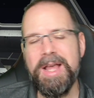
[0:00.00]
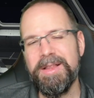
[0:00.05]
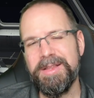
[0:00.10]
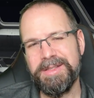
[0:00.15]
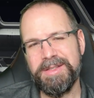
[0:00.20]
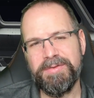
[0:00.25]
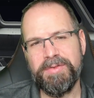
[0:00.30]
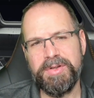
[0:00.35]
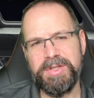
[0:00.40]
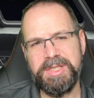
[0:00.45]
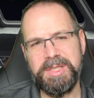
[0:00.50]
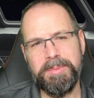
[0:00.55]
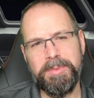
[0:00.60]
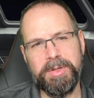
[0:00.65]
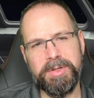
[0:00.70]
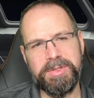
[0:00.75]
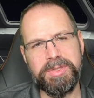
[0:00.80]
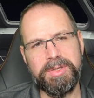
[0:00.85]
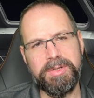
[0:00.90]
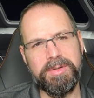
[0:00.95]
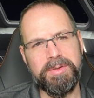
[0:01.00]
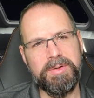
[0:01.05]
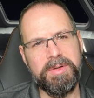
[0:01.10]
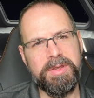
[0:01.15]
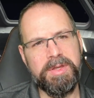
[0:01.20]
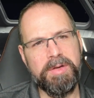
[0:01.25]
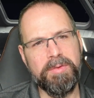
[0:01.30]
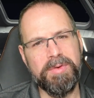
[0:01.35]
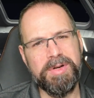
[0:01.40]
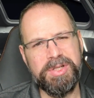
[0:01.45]
This is very similar to
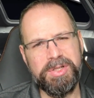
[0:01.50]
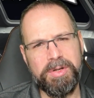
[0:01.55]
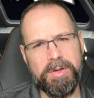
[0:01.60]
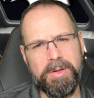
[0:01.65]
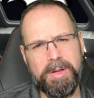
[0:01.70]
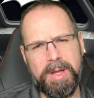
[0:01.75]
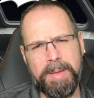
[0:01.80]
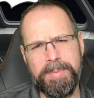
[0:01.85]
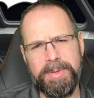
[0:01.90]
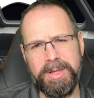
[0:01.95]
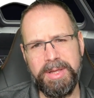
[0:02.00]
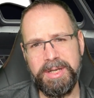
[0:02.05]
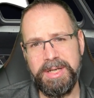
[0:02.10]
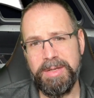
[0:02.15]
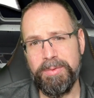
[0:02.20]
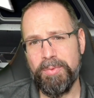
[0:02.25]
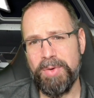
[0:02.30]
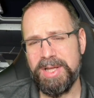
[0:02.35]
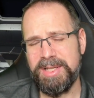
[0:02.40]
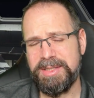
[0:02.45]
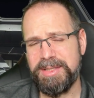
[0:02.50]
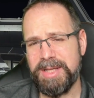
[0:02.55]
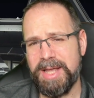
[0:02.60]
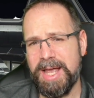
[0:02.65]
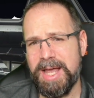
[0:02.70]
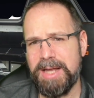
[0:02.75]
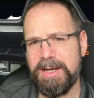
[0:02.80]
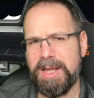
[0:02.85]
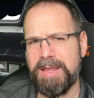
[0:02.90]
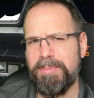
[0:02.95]
the original ability Wes had.